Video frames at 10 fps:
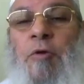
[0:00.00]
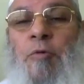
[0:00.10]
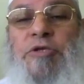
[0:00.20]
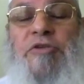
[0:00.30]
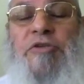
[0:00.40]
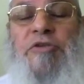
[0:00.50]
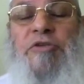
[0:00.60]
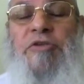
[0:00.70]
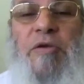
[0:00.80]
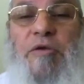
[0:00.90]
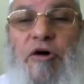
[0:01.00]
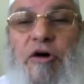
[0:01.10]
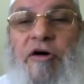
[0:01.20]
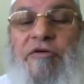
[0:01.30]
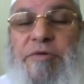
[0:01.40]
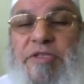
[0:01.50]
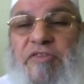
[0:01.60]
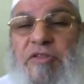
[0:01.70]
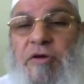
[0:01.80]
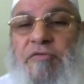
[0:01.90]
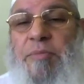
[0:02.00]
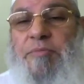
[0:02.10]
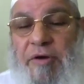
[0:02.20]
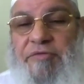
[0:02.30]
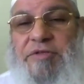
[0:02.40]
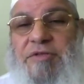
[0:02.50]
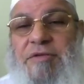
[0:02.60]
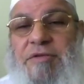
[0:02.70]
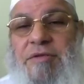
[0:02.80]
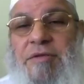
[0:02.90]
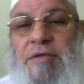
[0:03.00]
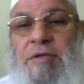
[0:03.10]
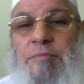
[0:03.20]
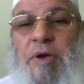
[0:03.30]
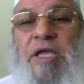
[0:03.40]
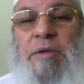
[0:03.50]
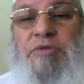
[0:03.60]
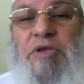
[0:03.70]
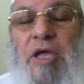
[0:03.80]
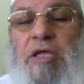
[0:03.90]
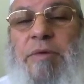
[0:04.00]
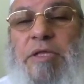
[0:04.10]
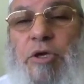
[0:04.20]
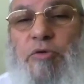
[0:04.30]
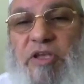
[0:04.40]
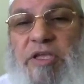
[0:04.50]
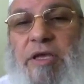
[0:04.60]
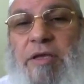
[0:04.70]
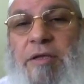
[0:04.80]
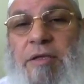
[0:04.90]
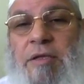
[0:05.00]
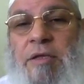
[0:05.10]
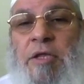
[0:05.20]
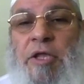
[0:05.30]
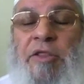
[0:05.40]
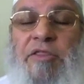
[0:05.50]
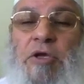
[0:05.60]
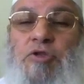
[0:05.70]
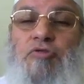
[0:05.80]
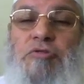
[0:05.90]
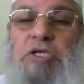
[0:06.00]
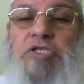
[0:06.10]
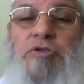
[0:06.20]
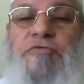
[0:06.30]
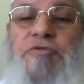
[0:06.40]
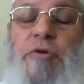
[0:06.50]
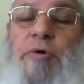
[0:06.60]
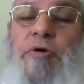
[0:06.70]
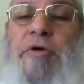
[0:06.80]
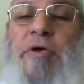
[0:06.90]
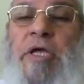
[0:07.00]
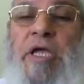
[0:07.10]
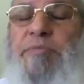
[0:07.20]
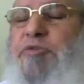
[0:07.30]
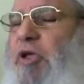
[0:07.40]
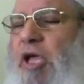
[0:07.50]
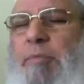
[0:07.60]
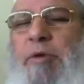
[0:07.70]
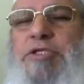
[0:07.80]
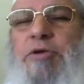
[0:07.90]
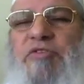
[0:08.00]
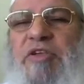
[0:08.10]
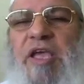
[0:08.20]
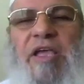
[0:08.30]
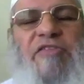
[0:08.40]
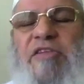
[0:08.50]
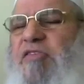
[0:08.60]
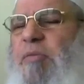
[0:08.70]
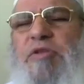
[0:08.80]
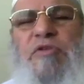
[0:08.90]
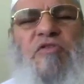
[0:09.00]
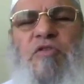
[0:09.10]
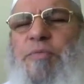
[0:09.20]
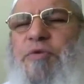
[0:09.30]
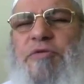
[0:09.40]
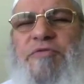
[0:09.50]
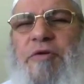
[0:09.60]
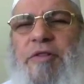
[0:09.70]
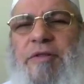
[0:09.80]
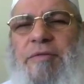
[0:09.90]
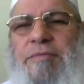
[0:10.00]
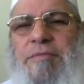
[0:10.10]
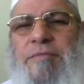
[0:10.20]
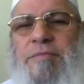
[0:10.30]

When you study the book of medicine of the Prophet by Ibn Qayyim al-Jawziyyah, in the introduction of the book, Ibn Qayyim al-Jawziyyah, he said something so beautiful.